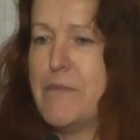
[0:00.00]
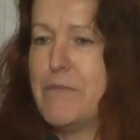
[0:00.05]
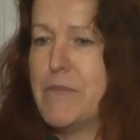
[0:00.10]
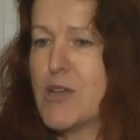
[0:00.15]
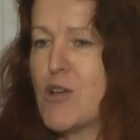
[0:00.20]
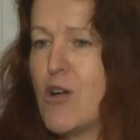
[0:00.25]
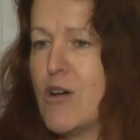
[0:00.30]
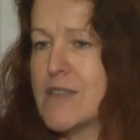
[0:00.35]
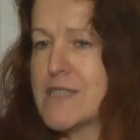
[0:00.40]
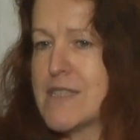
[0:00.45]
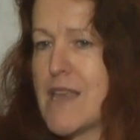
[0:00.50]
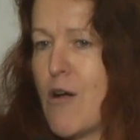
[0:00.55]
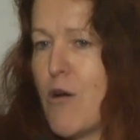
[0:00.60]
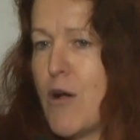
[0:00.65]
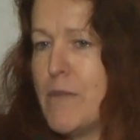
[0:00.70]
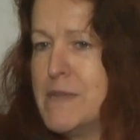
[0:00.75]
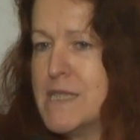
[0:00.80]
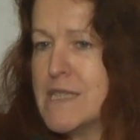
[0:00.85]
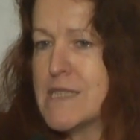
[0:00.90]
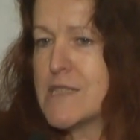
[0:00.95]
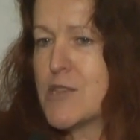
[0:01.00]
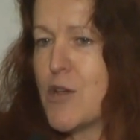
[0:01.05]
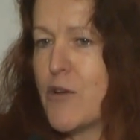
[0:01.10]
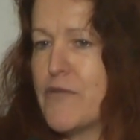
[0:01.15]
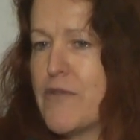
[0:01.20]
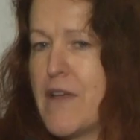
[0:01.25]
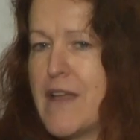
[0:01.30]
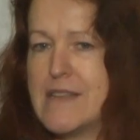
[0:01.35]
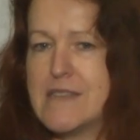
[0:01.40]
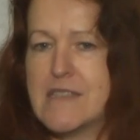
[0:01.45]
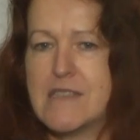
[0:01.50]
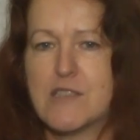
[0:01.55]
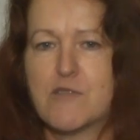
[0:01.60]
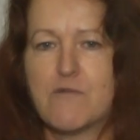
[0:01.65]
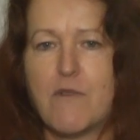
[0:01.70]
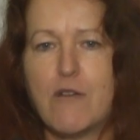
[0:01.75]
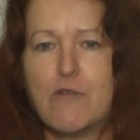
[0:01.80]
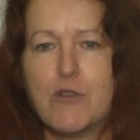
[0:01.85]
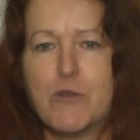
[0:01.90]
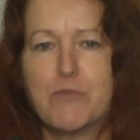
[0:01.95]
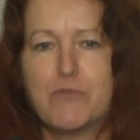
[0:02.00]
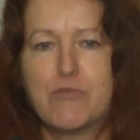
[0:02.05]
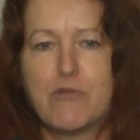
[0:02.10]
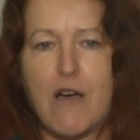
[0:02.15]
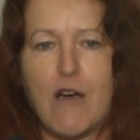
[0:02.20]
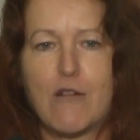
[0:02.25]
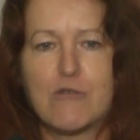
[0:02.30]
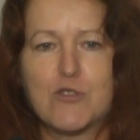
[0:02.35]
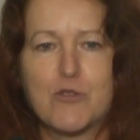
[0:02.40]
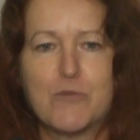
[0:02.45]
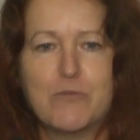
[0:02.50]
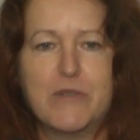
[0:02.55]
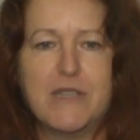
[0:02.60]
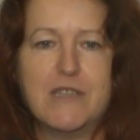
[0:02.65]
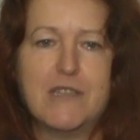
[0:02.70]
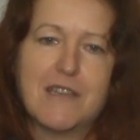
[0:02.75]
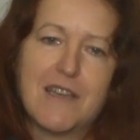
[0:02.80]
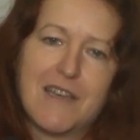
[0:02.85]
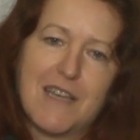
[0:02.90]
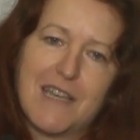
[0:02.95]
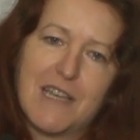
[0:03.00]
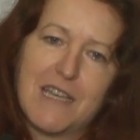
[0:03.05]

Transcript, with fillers: because our Minister of Health is very proud to be